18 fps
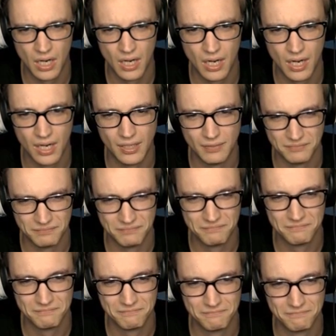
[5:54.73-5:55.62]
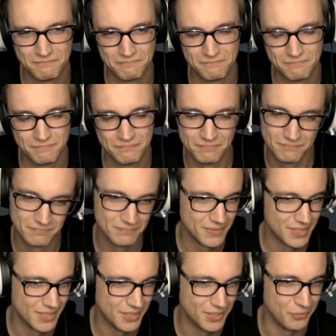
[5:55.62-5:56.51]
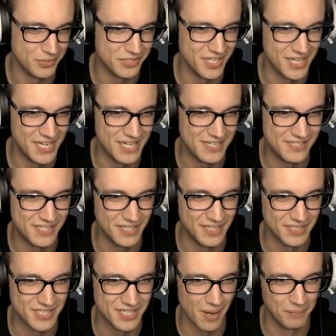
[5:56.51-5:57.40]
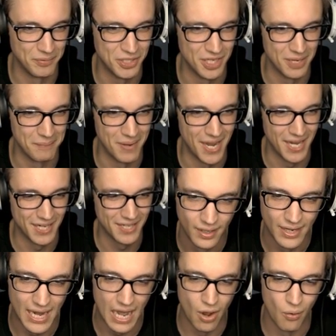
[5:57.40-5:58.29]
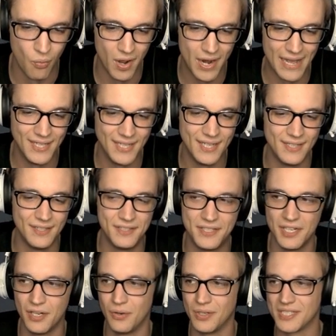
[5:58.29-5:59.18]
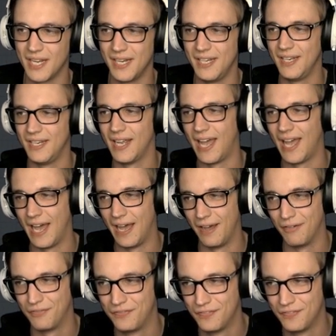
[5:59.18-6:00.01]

It was an easy assumption to make. Now, what I need to do is I need to have